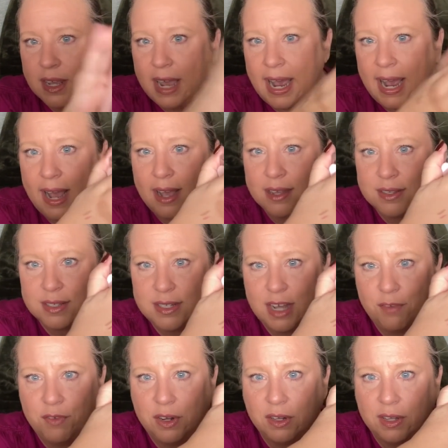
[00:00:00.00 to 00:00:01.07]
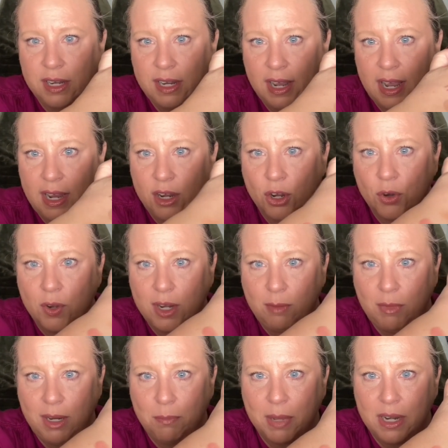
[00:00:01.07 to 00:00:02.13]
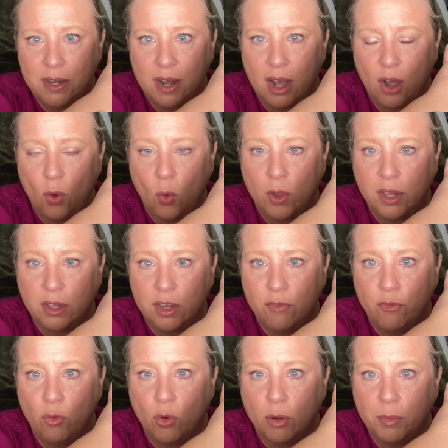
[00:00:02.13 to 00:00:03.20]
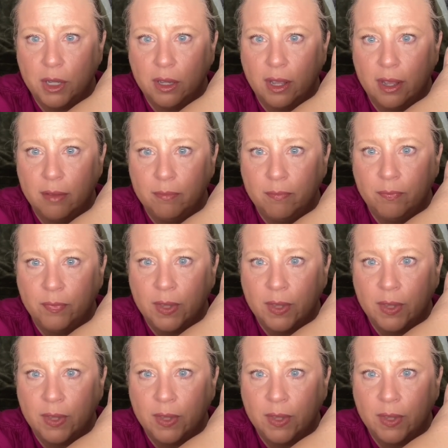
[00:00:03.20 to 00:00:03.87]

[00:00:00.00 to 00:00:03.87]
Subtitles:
has definitely a creamy but not oily formula.